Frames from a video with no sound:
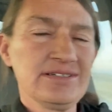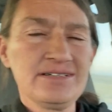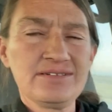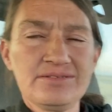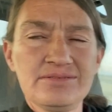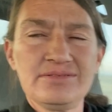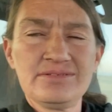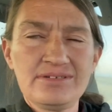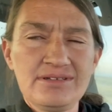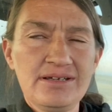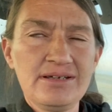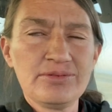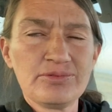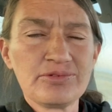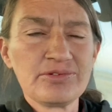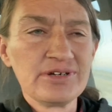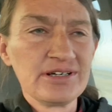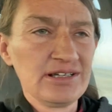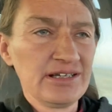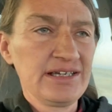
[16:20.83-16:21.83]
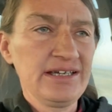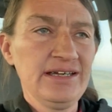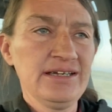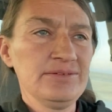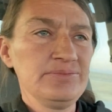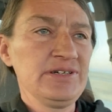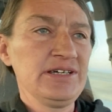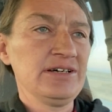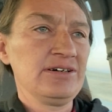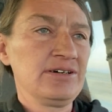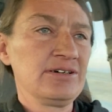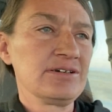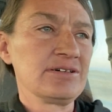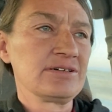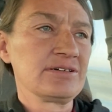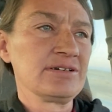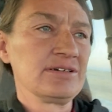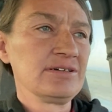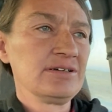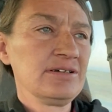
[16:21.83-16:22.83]
It really hit me
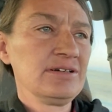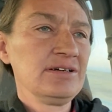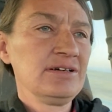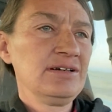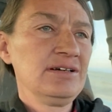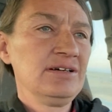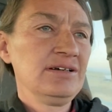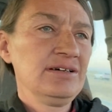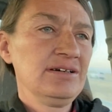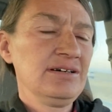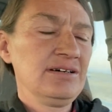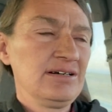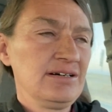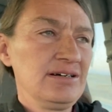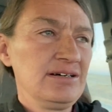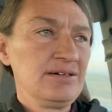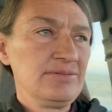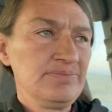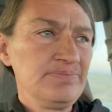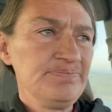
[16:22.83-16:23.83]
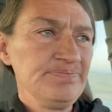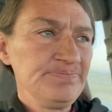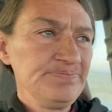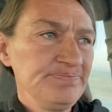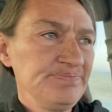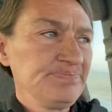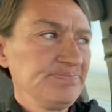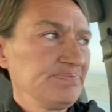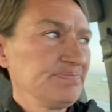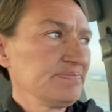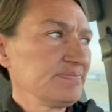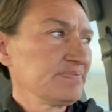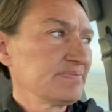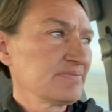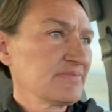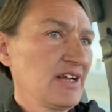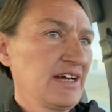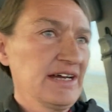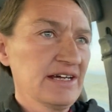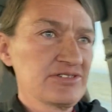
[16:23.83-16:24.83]
hard.
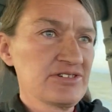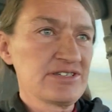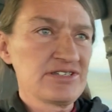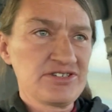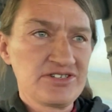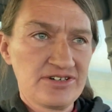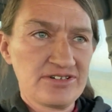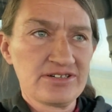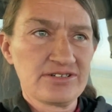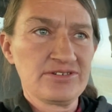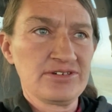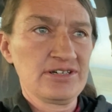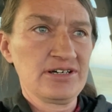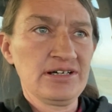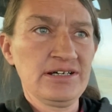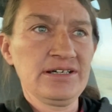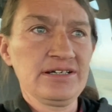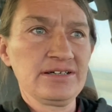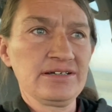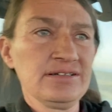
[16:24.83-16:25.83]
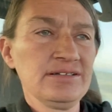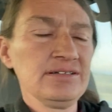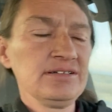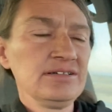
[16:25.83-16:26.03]
I actually started crying.